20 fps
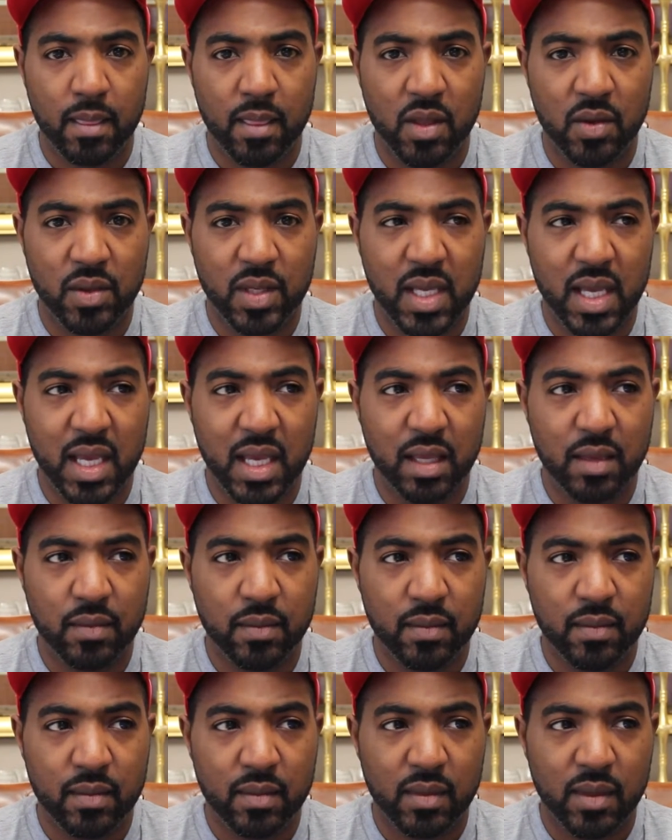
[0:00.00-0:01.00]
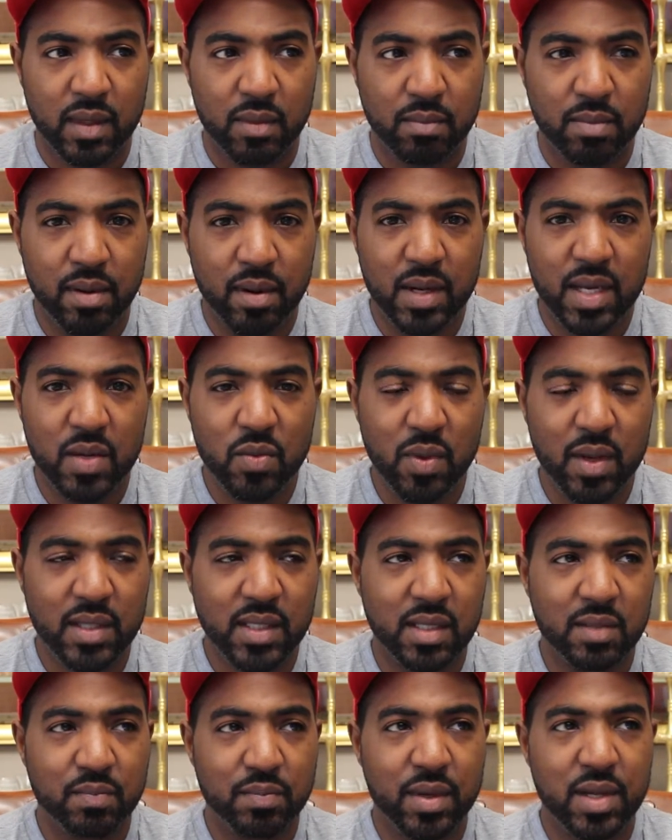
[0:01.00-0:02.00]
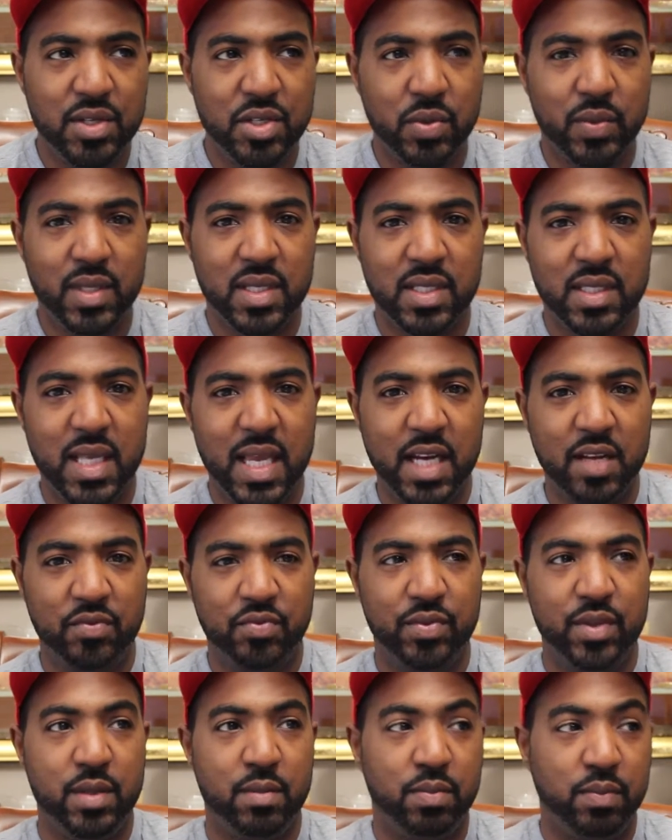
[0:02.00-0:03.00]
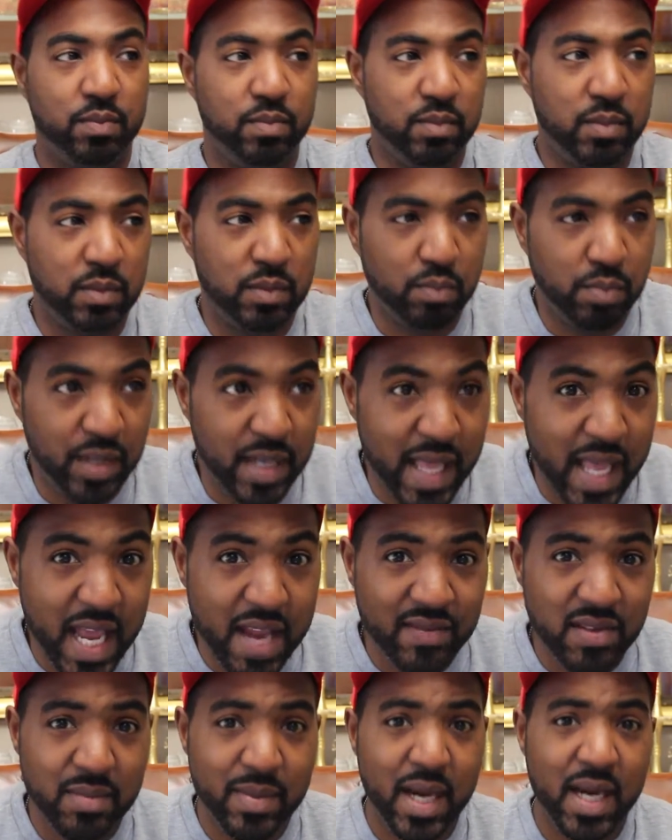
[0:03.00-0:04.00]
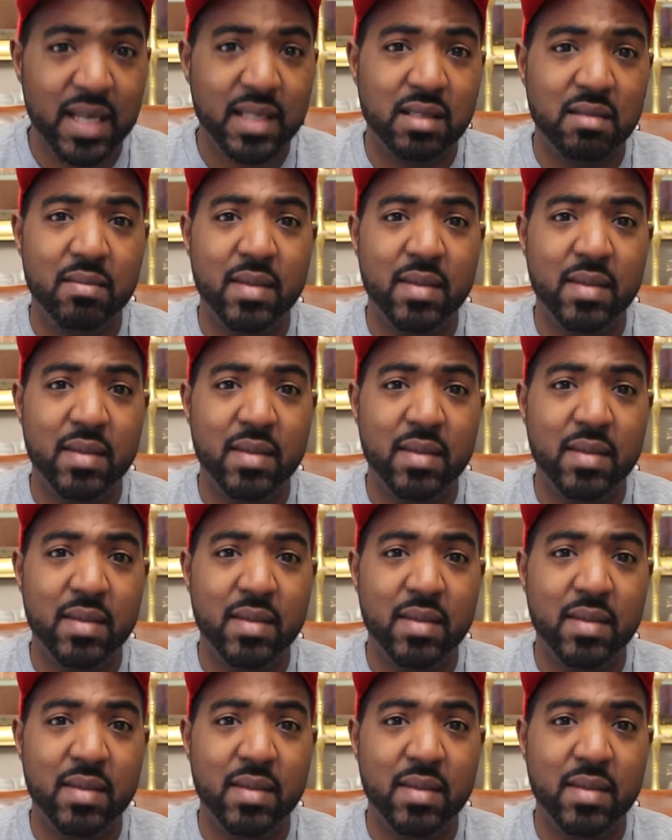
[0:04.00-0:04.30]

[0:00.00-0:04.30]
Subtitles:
Okay? Bernie wants to preach to us that if we put everybody into